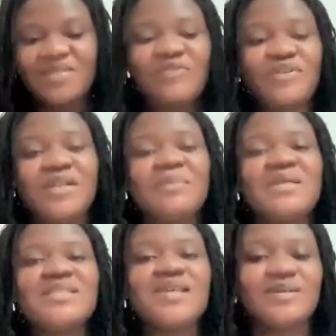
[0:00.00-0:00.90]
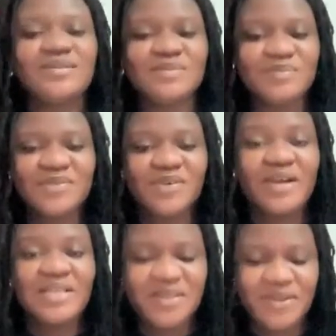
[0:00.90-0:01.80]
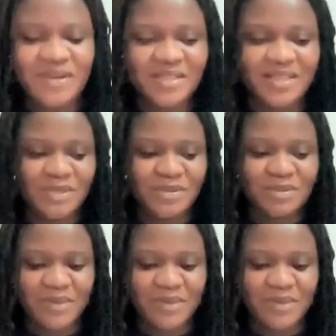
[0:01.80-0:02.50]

there are fundamental criteria that must be